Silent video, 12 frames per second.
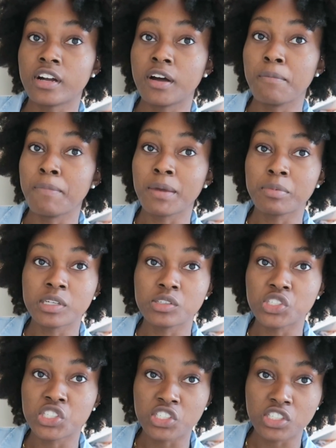um, maybe
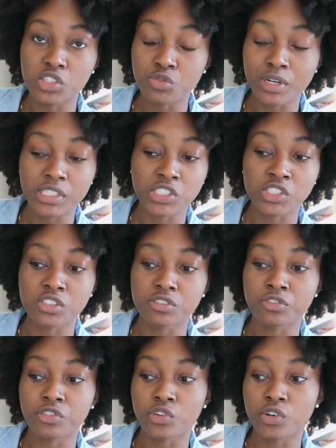you should register
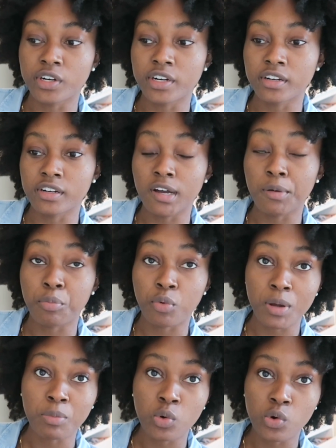for a
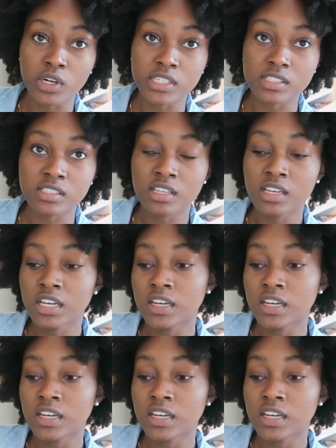prep course